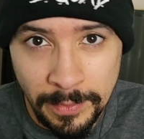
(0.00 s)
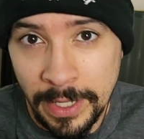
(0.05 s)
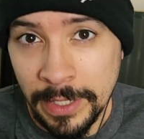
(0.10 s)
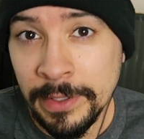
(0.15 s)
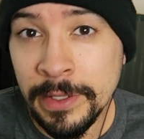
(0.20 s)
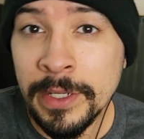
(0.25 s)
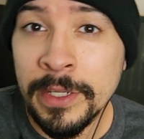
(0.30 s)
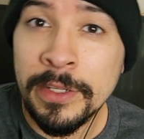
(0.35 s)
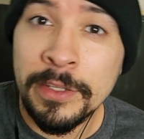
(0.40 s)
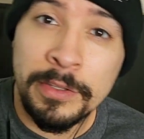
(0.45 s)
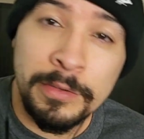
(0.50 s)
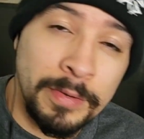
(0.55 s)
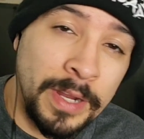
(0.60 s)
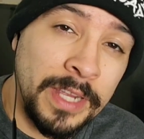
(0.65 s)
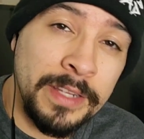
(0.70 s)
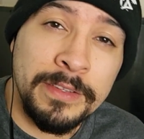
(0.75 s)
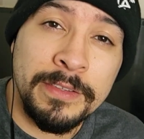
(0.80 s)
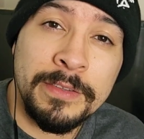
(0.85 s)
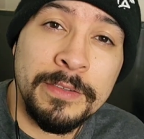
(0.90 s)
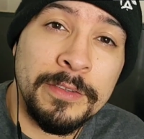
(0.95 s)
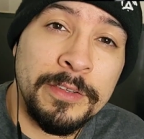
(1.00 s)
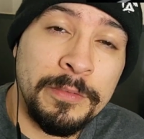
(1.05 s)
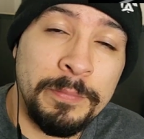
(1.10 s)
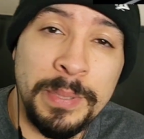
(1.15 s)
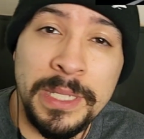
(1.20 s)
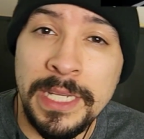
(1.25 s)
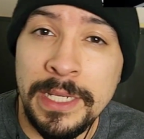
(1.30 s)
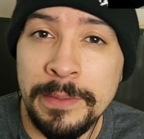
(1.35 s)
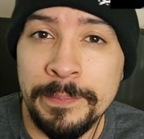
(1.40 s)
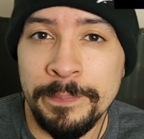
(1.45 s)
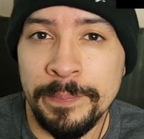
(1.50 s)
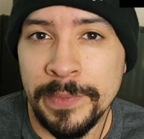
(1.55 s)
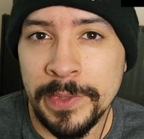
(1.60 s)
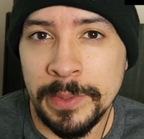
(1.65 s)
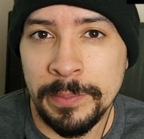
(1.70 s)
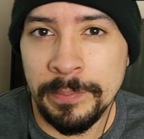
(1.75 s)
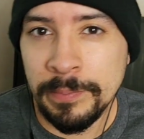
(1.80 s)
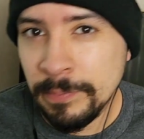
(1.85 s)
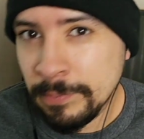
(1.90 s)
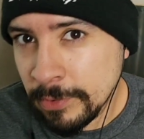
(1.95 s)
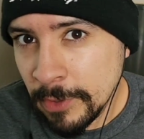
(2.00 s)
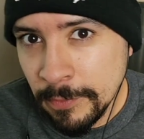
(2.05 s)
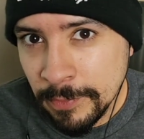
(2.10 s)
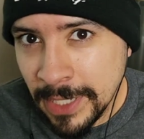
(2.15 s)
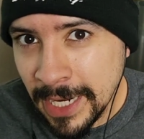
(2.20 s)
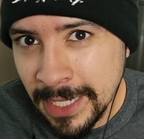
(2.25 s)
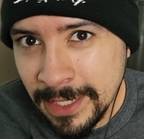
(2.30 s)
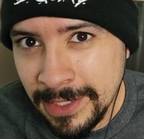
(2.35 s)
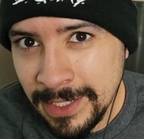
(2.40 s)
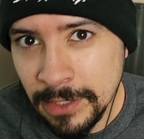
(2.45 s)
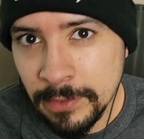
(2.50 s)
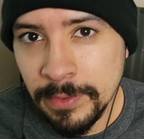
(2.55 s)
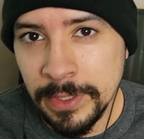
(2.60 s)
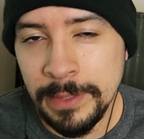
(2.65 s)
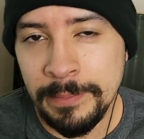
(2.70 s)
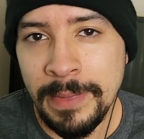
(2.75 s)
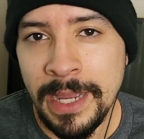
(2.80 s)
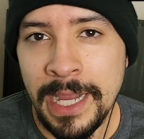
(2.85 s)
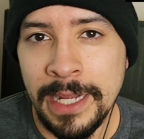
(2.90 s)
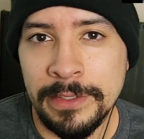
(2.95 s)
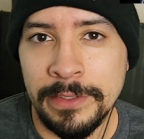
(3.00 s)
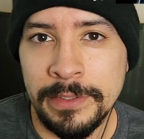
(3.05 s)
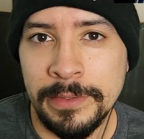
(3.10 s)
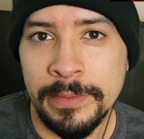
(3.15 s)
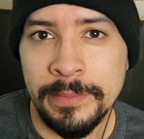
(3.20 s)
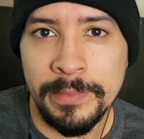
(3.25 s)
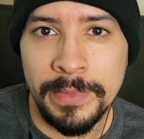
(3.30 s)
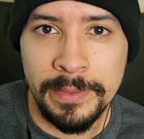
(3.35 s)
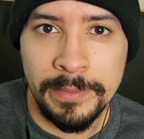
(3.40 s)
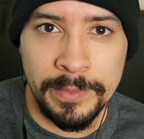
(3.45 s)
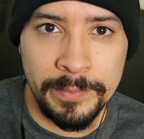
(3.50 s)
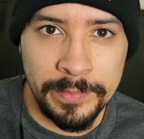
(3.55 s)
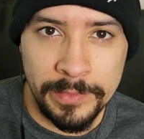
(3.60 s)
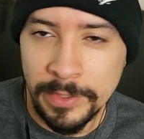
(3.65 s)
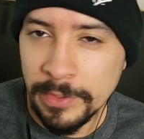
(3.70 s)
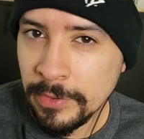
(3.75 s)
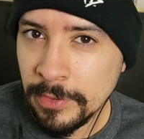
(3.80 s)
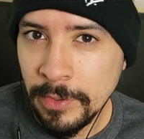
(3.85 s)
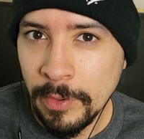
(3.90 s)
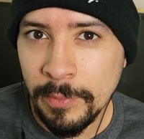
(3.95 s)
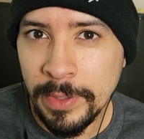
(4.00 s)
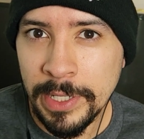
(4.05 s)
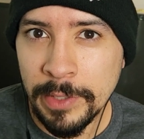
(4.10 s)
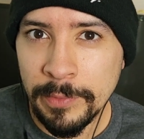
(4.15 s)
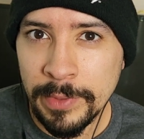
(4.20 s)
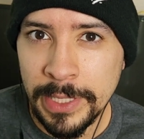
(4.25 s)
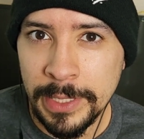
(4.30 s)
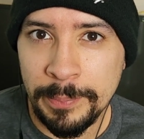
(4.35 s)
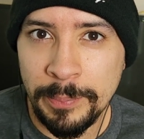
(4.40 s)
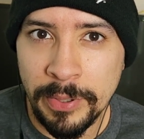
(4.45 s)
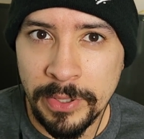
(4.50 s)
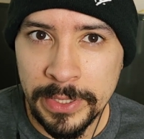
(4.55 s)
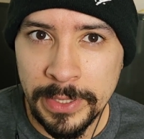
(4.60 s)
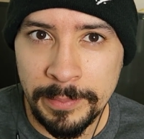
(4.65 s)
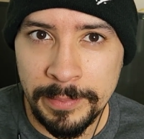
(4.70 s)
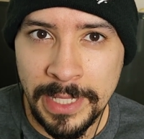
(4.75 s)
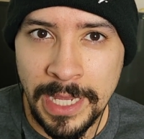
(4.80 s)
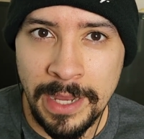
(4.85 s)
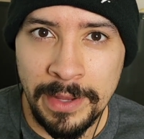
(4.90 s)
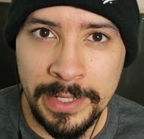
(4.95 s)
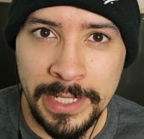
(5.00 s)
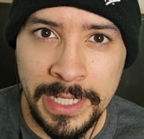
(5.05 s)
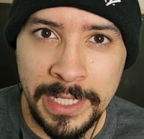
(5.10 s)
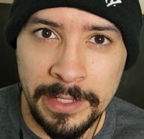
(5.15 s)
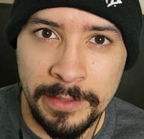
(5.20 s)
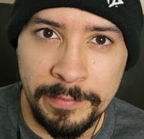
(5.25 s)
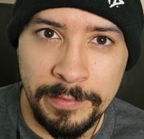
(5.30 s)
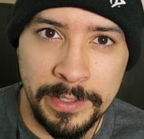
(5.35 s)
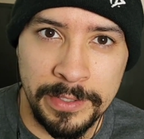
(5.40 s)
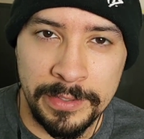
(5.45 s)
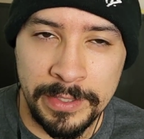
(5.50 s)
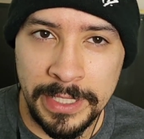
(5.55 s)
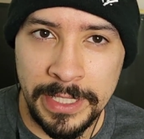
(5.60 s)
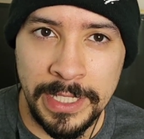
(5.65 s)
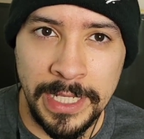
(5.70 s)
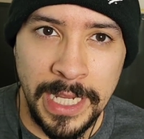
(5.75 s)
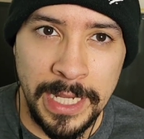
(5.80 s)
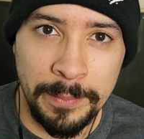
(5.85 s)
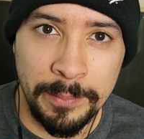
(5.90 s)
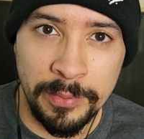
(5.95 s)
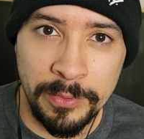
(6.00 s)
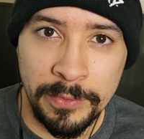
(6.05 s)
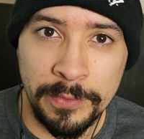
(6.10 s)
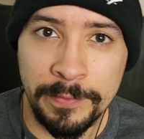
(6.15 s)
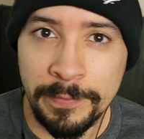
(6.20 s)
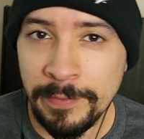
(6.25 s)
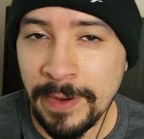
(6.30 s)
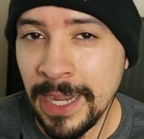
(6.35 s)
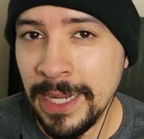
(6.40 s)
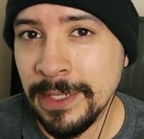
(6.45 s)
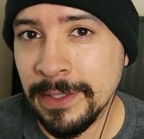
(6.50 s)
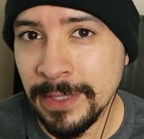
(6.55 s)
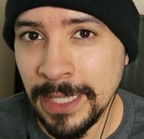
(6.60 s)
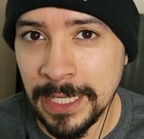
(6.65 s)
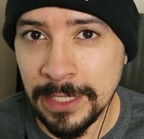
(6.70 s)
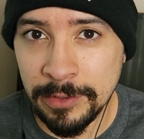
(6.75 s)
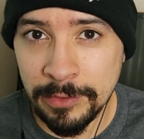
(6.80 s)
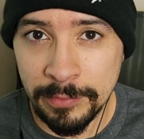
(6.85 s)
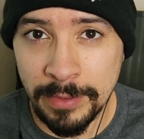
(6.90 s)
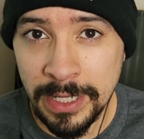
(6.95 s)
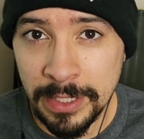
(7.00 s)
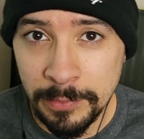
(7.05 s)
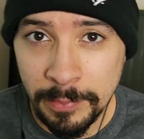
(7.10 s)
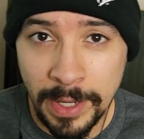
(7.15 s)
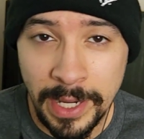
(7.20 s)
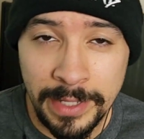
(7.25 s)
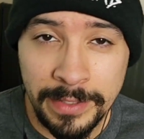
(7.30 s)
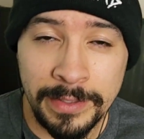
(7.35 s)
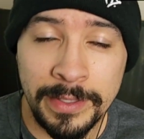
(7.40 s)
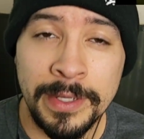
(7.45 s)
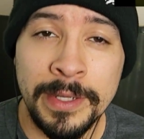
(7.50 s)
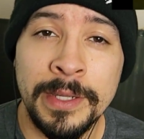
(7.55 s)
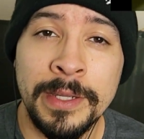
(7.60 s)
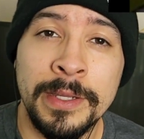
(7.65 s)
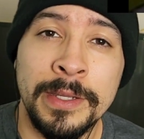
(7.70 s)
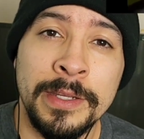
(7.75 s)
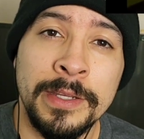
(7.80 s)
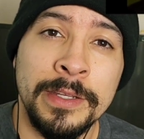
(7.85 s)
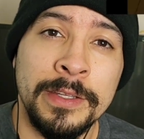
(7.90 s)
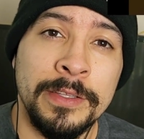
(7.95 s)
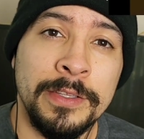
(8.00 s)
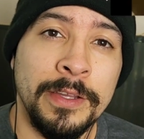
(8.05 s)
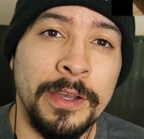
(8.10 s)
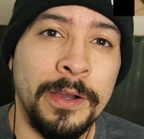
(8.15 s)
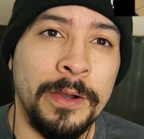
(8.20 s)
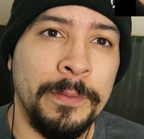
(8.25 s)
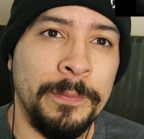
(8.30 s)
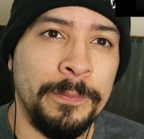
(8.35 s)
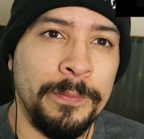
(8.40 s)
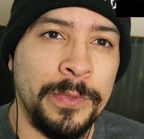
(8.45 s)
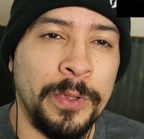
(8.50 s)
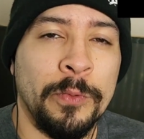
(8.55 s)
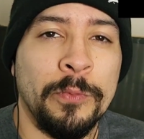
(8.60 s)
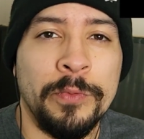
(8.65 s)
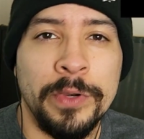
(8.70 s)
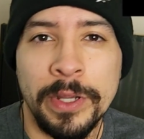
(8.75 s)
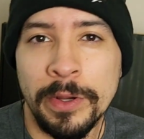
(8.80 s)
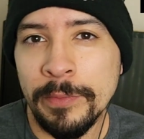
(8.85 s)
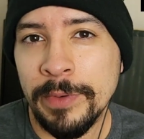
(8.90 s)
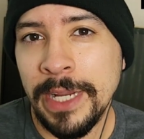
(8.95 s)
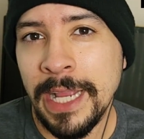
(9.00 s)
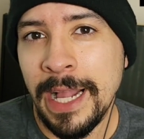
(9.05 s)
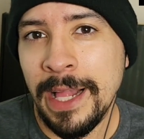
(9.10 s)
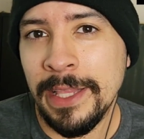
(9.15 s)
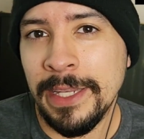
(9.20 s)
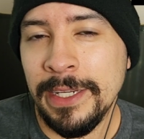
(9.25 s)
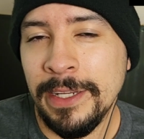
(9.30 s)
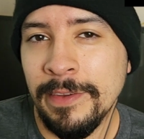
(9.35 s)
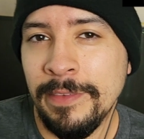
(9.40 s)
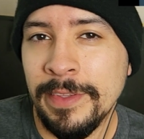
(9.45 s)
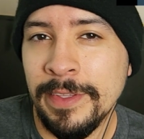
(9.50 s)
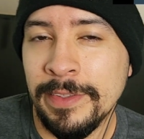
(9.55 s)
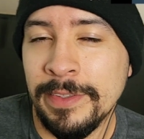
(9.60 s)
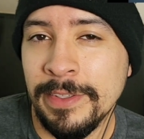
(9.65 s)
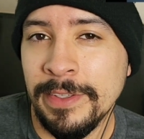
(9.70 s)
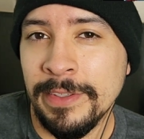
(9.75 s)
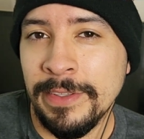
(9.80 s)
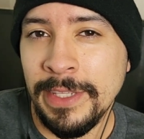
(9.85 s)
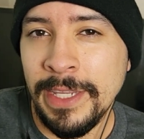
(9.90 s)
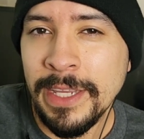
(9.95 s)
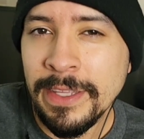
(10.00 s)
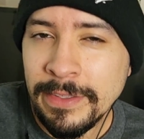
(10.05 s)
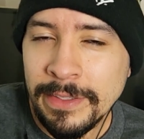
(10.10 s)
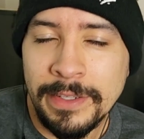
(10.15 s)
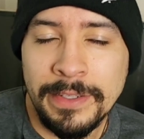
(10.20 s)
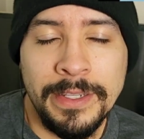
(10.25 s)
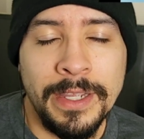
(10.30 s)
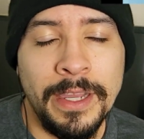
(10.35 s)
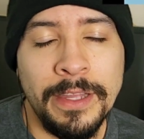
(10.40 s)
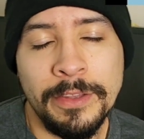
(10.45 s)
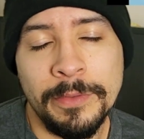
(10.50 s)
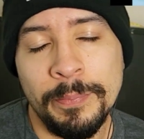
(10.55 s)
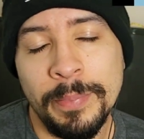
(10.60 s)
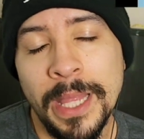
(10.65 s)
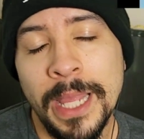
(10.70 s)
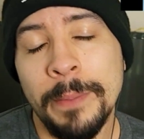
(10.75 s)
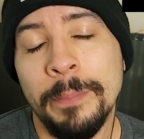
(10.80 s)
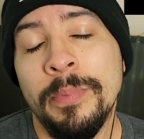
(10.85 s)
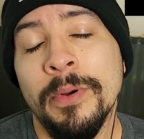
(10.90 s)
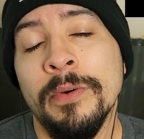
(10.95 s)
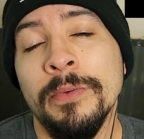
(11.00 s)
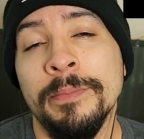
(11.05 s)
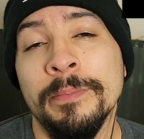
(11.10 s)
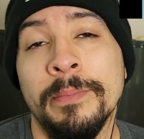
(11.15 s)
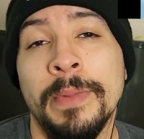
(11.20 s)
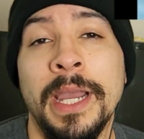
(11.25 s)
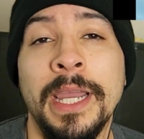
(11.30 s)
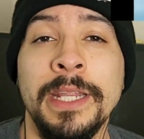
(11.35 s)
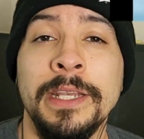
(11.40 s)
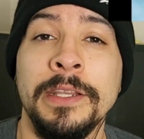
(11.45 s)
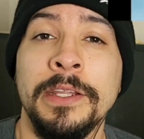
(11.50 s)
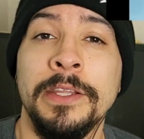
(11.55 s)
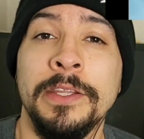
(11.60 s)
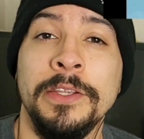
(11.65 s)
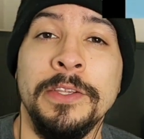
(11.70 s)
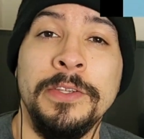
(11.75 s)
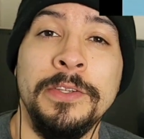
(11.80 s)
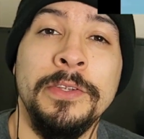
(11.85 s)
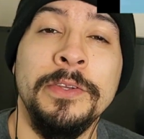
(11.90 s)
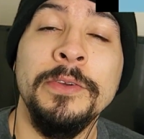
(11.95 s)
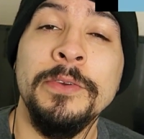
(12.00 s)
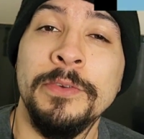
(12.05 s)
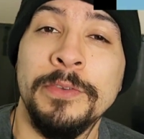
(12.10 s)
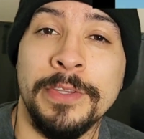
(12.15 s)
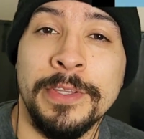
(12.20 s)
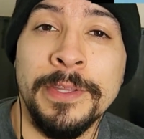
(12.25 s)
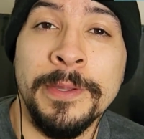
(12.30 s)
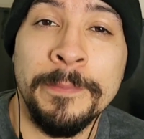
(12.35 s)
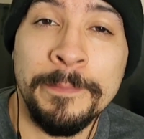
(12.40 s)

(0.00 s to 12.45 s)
on. Strength, speed, both kind of equally matched. There's no way to really put them down in officially a brute fight, like strength-wise. So the real reality of this is that yes, Black Bolt might use